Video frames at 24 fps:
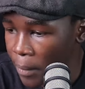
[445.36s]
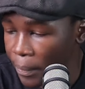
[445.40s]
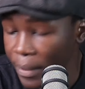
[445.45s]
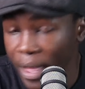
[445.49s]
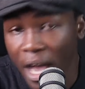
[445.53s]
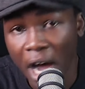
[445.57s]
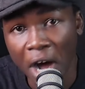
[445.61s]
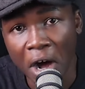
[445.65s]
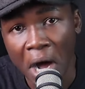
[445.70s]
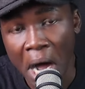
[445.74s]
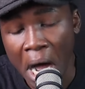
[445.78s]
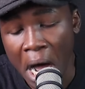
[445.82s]

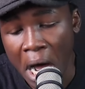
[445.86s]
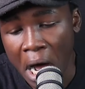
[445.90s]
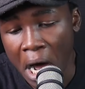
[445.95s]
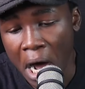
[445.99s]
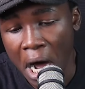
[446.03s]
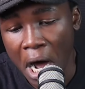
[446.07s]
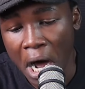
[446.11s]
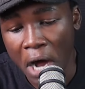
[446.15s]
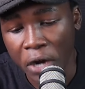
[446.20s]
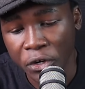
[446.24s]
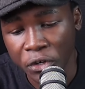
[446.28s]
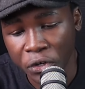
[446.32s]

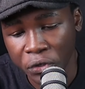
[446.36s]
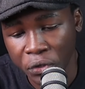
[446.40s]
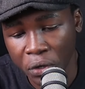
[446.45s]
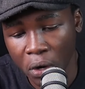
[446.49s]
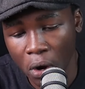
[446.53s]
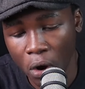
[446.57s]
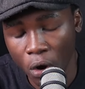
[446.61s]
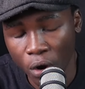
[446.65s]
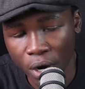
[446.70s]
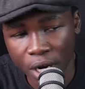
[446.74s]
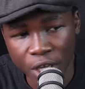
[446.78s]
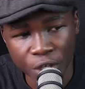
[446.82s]
Their
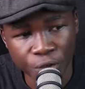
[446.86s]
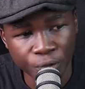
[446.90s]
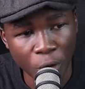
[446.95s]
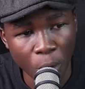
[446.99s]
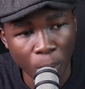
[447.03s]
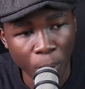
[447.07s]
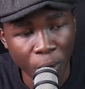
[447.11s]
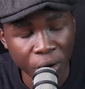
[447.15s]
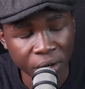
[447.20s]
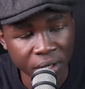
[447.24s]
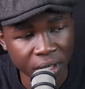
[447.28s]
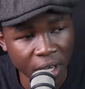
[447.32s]
total odd is
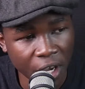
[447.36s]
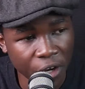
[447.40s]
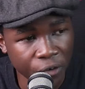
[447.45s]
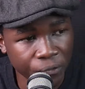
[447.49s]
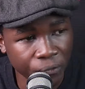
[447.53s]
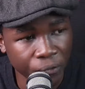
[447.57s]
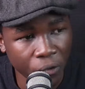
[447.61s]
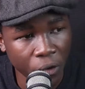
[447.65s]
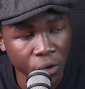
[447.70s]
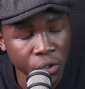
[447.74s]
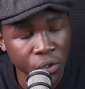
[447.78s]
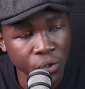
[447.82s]

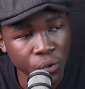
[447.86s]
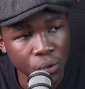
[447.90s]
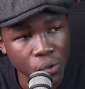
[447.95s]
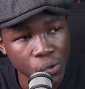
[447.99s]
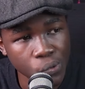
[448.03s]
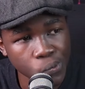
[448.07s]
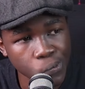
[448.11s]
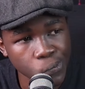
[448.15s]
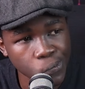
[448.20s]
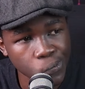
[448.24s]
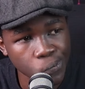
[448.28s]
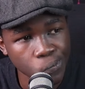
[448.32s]

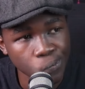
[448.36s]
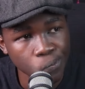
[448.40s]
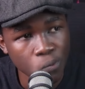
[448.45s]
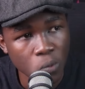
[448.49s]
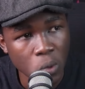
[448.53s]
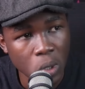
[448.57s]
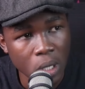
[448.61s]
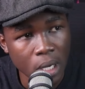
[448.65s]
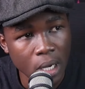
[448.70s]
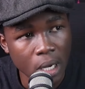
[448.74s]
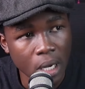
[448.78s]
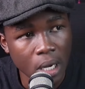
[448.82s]
4.842.
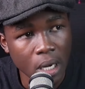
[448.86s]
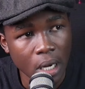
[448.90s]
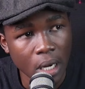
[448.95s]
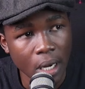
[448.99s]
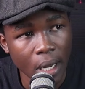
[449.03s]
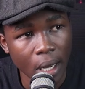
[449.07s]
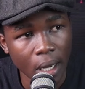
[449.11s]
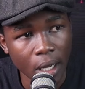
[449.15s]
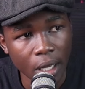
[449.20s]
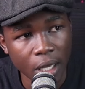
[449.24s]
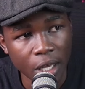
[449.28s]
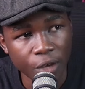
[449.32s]

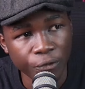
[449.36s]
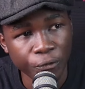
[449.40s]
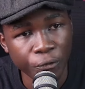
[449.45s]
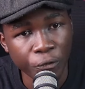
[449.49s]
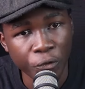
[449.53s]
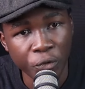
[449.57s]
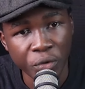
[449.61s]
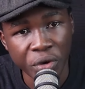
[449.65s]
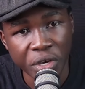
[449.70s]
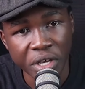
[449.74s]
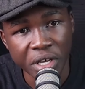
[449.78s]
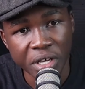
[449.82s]

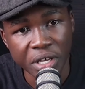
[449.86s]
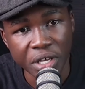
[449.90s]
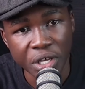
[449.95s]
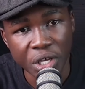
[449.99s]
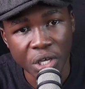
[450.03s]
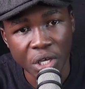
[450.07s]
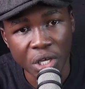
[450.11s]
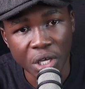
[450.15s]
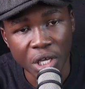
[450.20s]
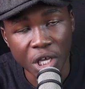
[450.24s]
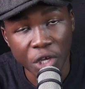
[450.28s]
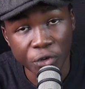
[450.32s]

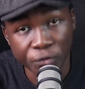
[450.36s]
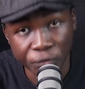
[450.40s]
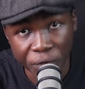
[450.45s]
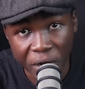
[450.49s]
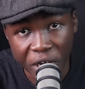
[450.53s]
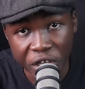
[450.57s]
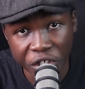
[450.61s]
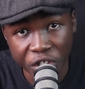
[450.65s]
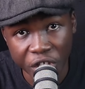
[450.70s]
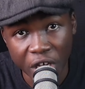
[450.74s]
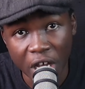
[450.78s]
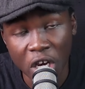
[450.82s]
If
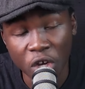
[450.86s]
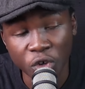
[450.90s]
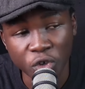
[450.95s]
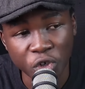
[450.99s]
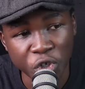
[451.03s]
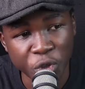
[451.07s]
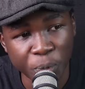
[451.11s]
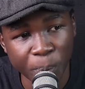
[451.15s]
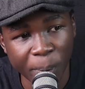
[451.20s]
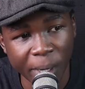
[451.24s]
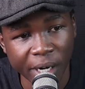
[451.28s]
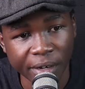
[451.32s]
I tell you
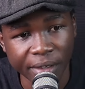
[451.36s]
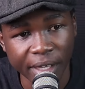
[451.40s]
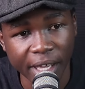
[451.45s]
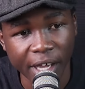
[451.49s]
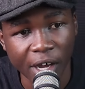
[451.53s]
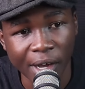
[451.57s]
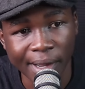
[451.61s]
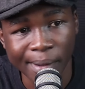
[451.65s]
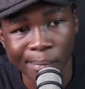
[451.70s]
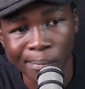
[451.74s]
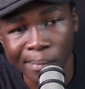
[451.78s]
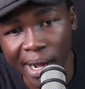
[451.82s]
to split the
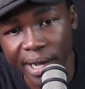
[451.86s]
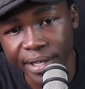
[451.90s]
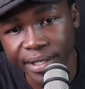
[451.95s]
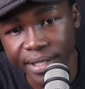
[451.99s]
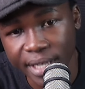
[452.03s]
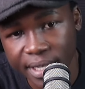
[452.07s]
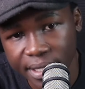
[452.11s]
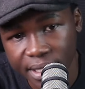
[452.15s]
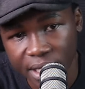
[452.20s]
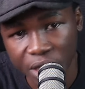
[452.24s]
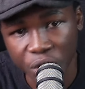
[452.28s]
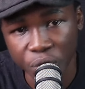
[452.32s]

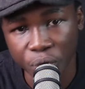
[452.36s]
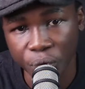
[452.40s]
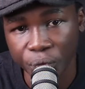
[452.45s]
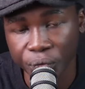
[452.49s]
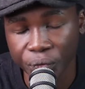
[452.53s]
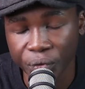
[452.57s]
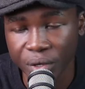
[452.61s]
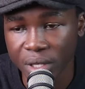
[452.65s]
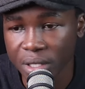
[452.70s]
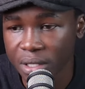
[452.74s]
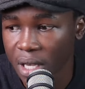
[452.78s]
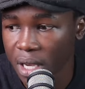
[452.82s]
matches into
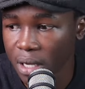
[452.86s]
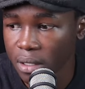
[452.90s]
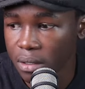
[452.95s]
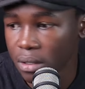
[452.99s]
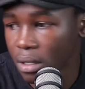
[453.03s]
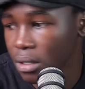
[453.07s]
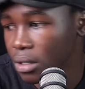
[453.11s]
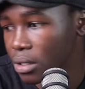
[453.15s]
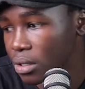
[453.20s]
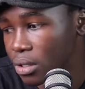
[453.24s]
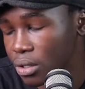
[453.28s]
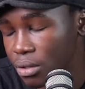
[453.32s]
3
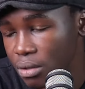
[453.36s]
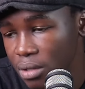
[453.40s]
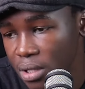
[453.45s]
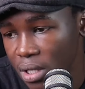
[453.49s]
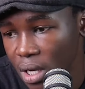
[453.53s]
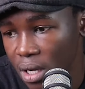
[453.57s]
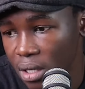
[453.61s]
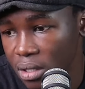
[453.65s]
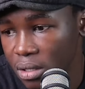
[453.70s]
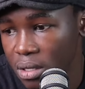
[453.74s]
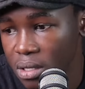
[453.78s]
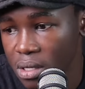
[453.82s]
sections, 2
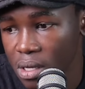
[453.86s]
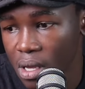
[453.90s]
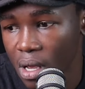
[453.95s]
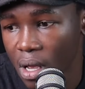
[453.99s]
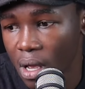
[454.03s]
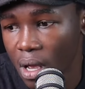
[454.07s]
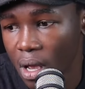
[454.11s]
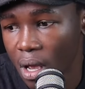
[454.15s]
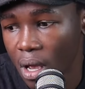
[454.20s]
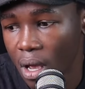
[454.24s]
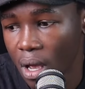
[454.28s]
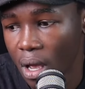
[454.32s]
sections,
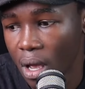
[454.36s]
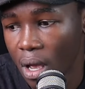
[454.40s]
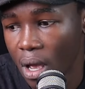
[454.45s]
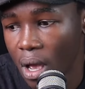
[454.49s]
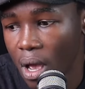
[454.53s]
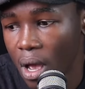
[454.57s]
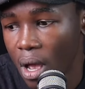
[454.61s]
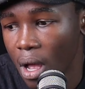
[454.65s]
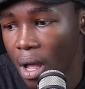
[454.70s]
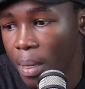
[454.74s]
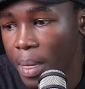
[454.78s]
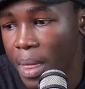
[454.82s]

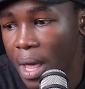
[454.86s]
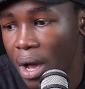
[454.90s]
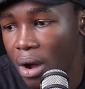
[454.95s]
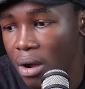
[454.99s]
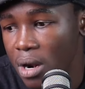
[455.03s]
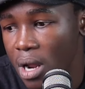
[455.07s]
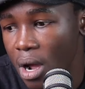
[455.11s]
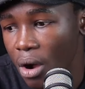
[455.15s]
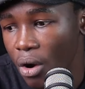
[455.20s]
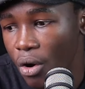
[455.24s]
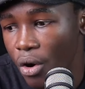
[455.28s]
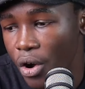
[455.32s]
they
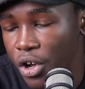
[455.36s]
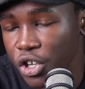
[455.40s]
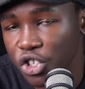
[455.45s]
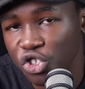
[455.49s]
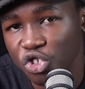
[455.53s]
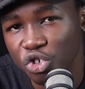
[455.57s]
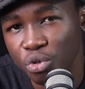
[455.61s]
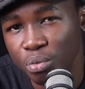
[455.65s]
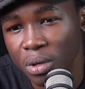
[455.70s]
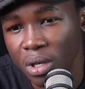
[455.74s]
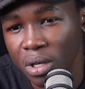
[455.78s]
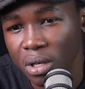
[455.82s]
are going
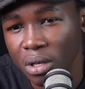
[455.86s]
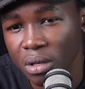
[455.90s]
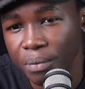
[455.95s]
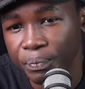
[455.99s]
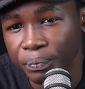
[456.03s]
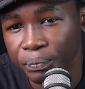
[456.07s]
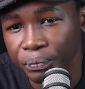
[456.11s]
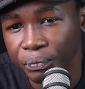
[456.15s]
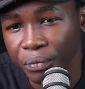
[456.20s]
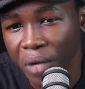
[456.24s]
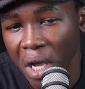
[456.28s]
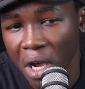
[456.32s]
to be
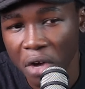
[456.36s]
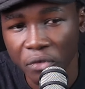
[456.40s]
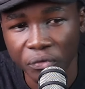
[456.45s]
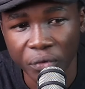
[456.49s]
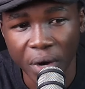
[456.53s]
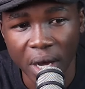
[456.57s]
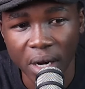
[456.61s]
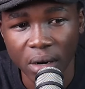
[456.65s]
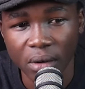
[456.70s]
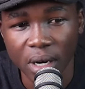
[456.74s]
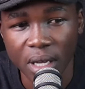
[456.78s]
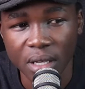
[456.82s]

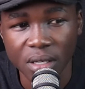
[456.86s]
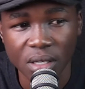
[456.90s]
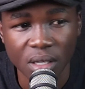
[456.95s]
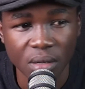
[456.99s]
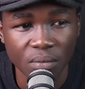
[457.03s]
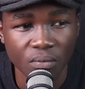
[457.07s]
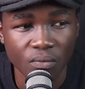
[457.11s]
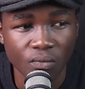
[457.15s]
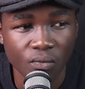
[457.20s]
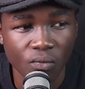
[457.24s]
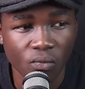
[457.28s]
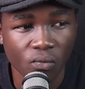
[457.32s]

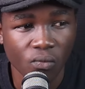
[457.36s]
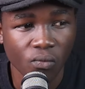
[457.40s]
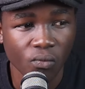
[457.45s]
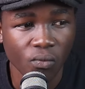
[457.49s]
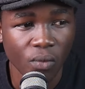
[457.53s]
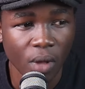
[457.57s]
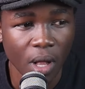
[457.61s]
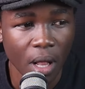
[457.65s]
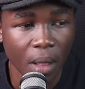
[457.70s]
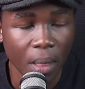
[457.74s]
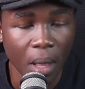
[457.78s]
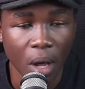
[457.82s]
valueless.
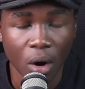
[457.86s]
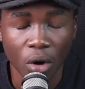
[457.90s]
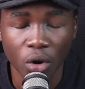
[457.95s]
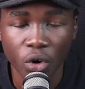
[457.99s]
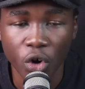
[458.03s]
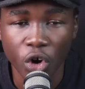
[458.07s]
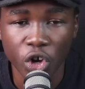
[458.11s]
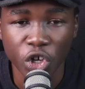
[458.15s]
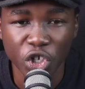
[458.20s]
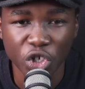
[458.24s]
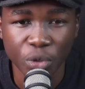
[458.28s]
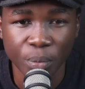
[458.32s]
They're
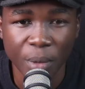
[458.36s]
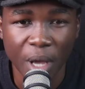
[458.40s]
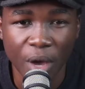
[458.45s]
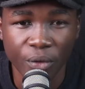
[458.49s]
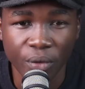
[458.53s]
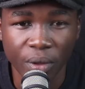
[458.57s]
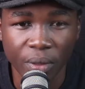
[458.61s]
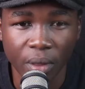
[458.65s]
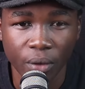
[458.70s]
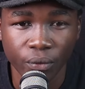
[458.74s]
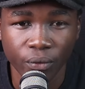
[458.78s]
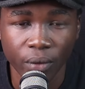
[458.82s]
not going to be
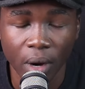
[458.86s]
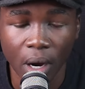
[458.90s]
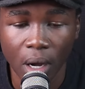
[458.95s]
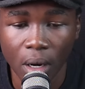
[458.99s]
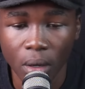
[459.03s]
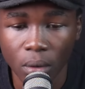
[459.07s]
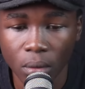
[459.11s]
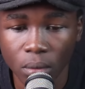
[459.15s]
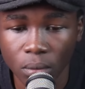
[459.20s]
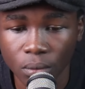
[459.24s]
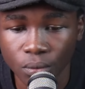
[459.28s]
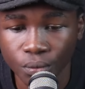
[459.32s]
having the
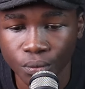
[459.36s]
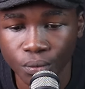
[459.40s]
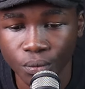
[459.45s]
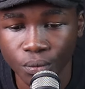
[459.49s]
value.